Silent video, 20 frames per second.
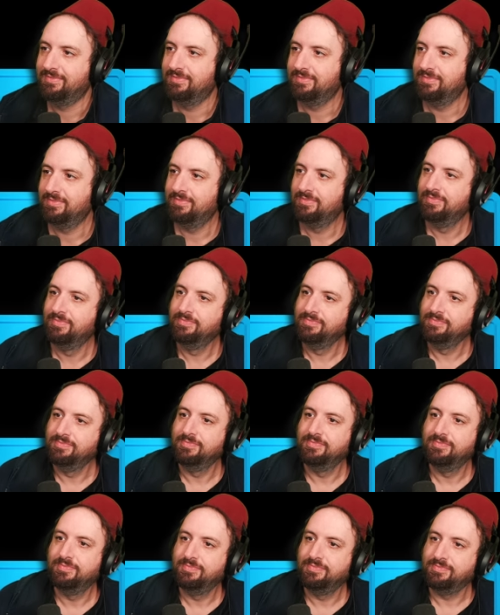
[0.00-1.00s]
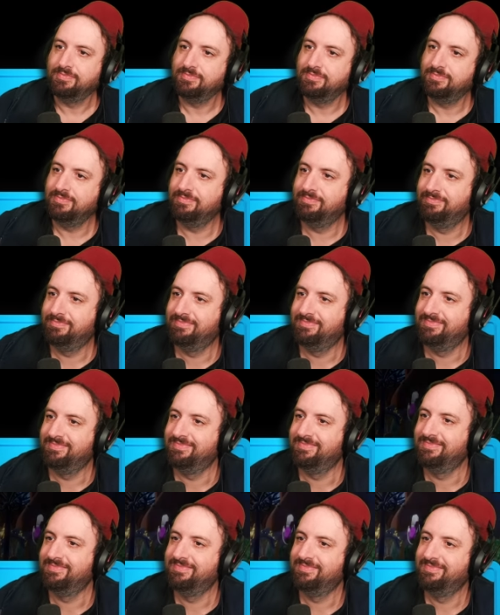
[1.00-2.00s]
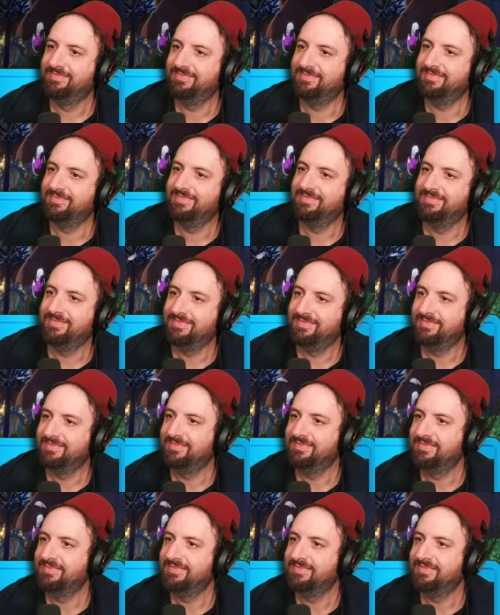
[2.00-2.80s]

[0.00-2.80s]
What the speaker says: (silence)